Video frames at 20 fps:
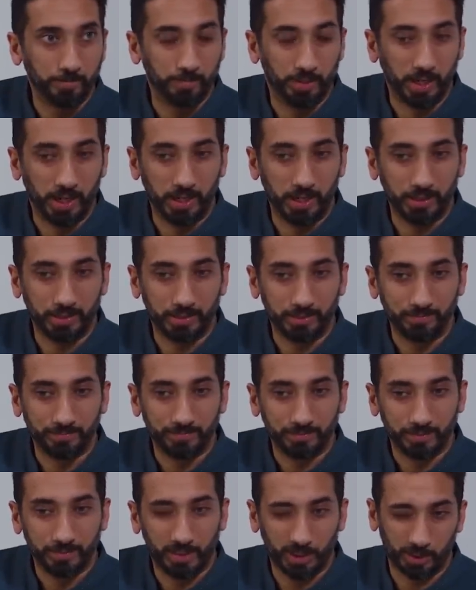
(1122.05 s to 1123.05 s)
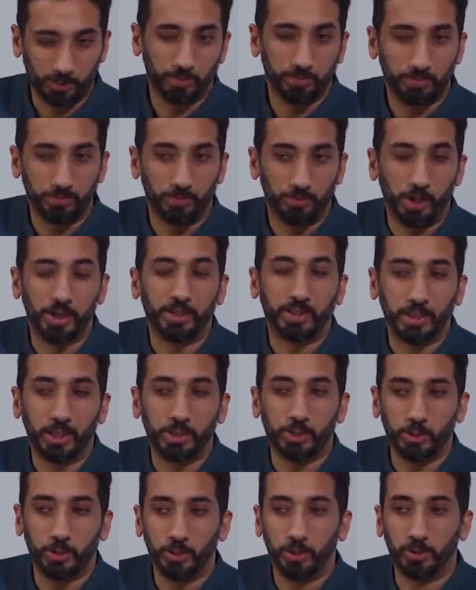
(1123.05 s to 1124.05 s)
but just wanted to
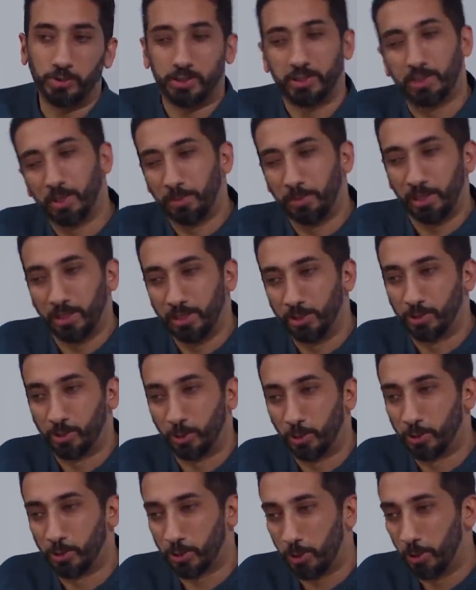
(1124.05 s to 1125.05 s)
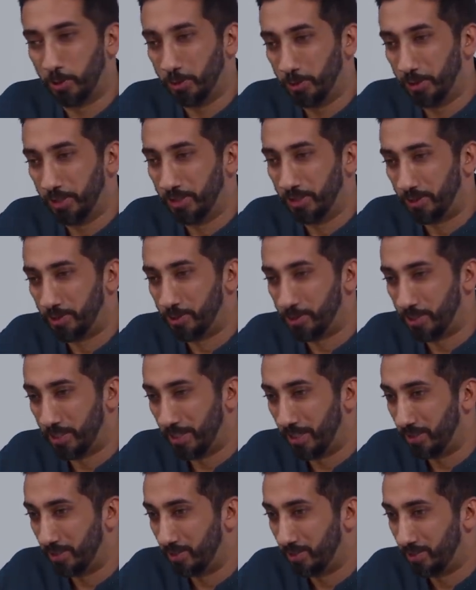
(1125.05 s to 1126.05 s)
let you know there's something in the source code you didn't
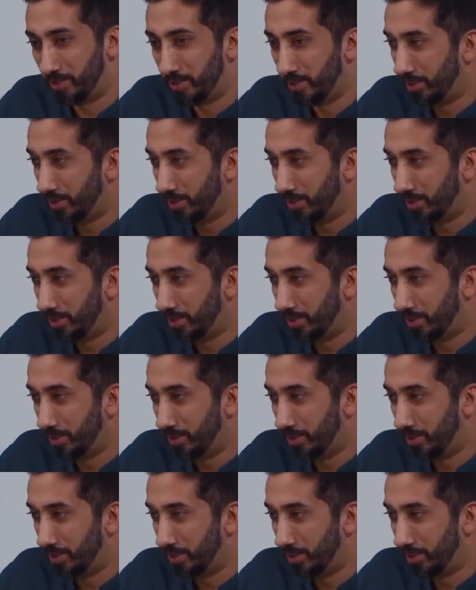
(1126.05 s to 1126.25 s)
understand.